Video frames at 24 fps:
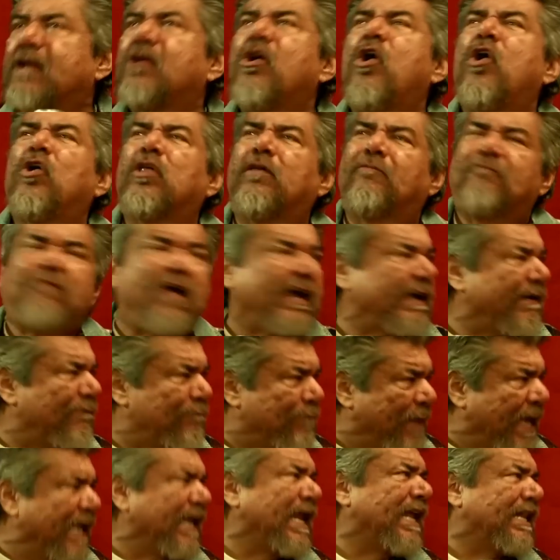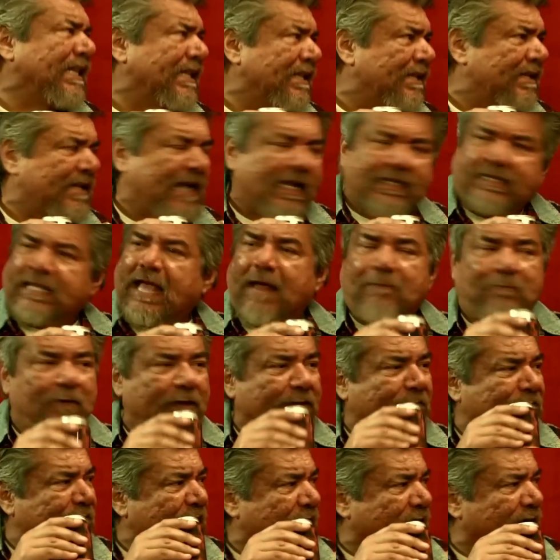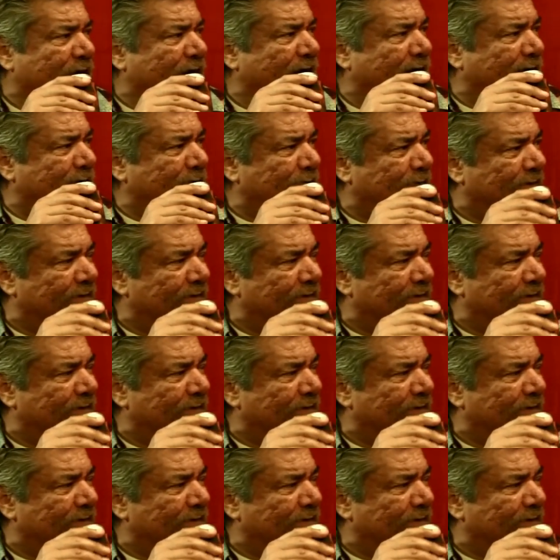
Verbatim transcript: Hold the fucking beat it. Cut that motherfucker out.